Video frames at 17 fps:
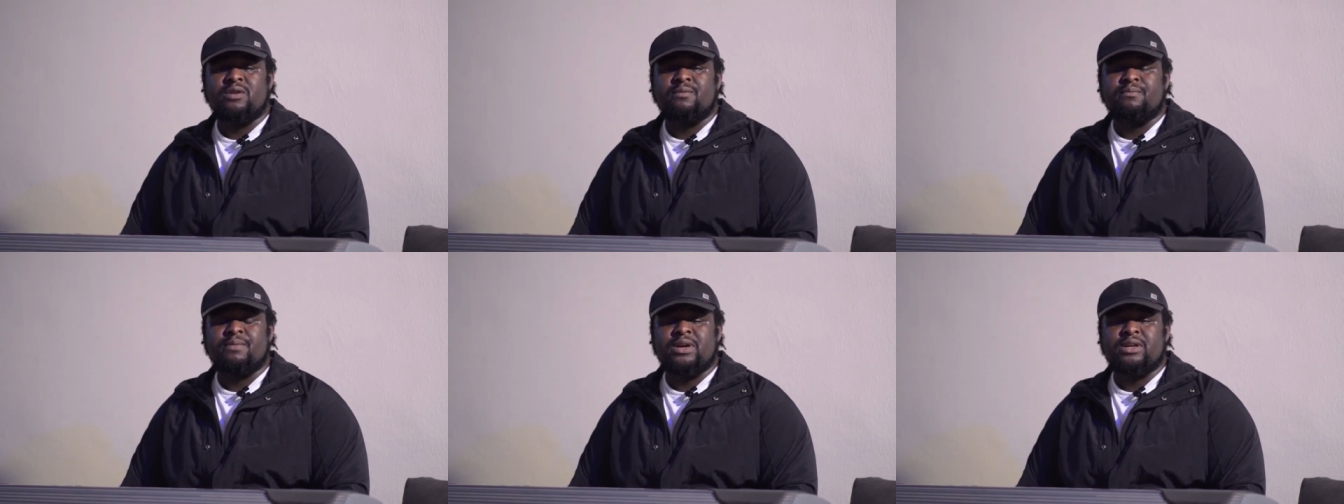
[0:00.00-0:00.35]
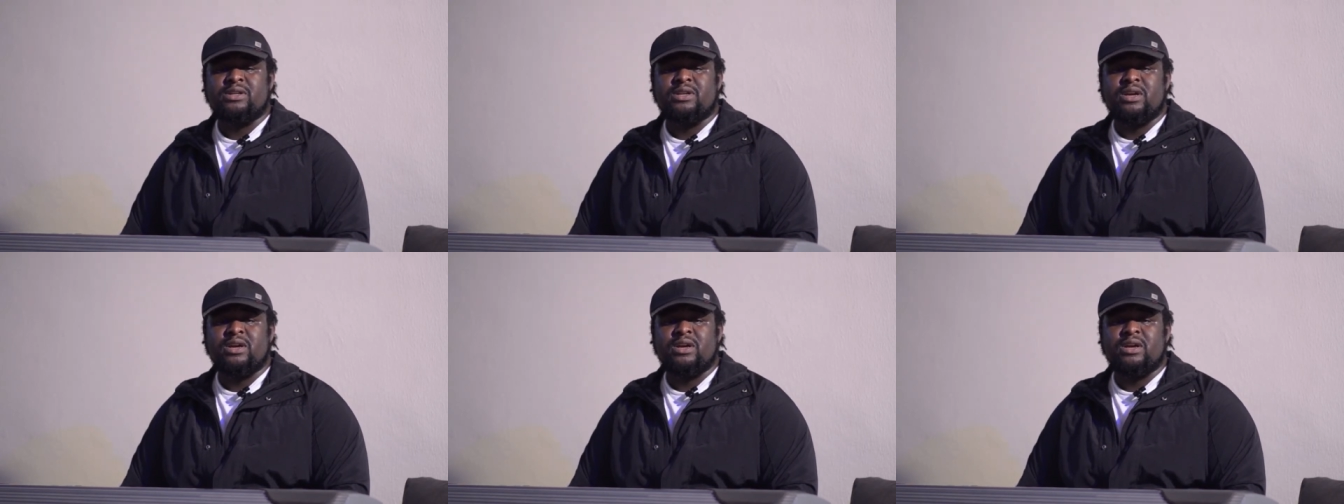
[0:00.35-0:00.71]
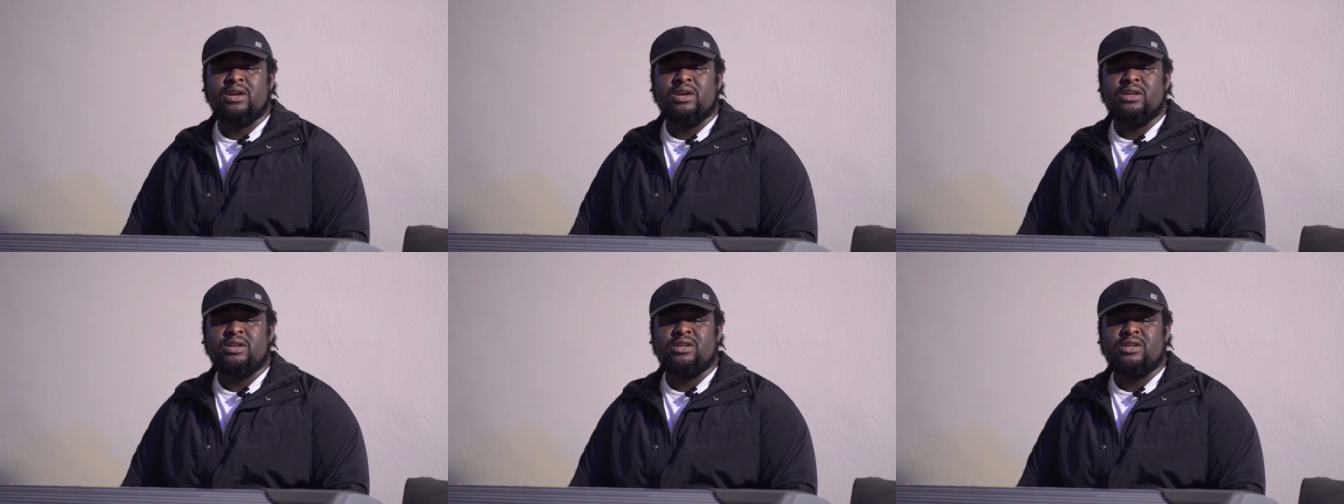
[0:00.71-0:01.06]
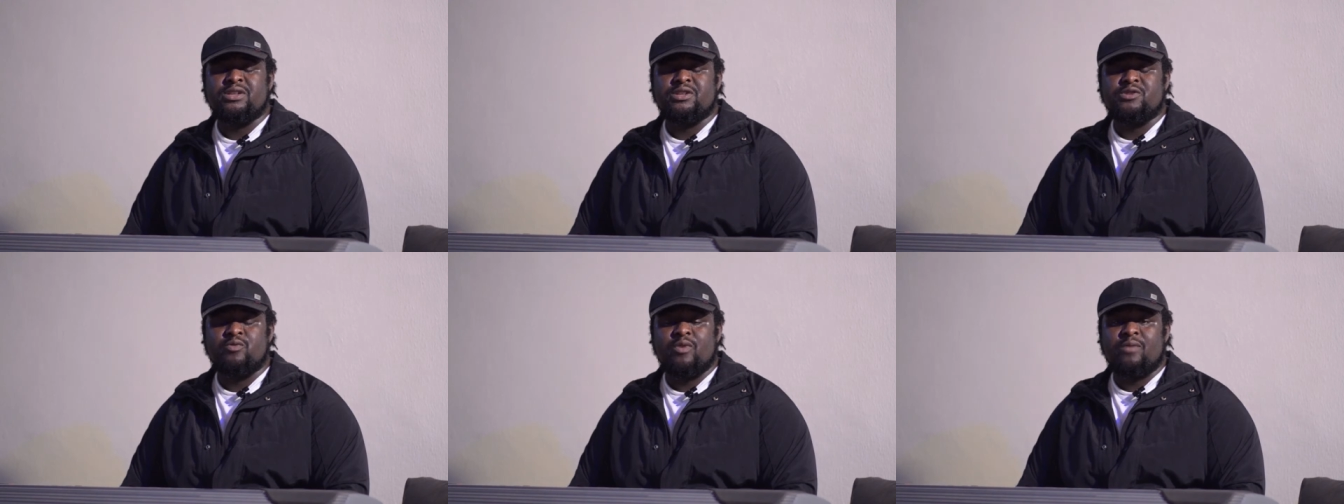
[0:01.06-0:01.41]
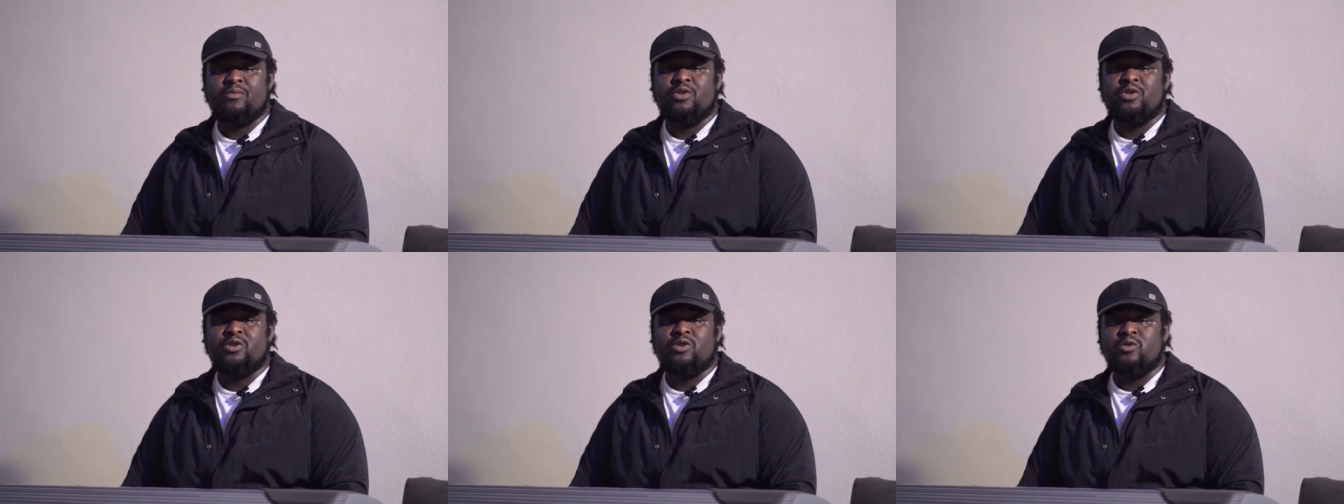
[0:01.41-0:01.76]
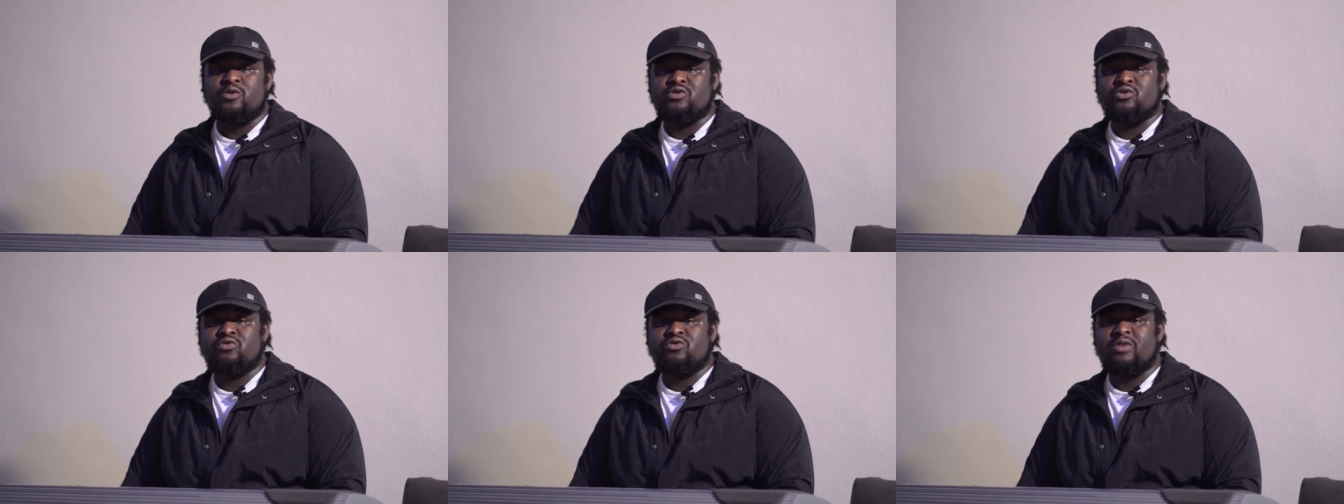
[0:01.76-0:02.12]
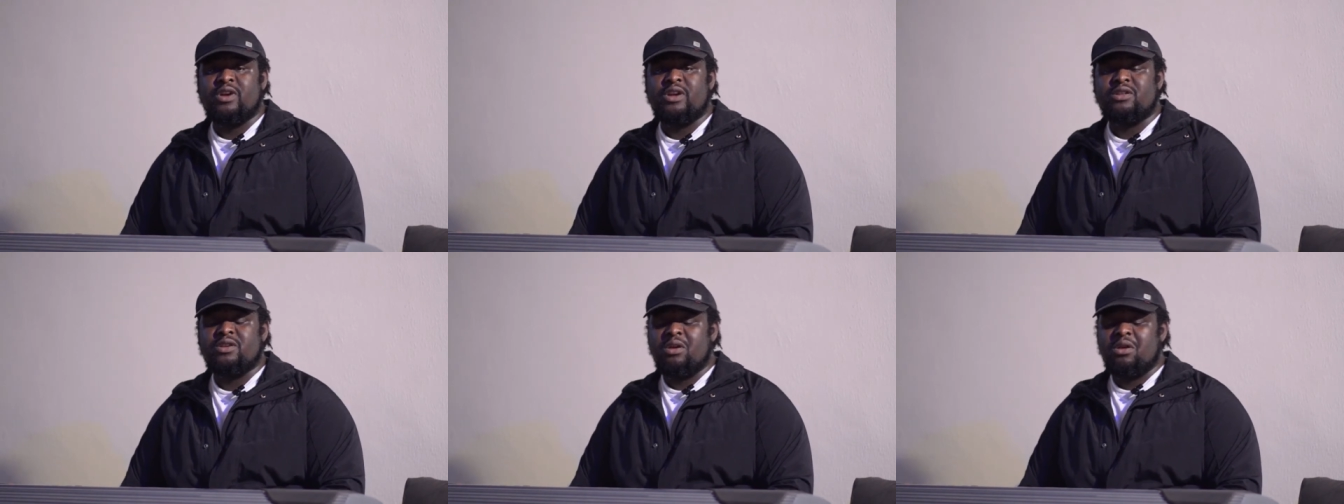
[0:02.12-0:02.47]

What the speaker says: But this is where I'm going to go straight.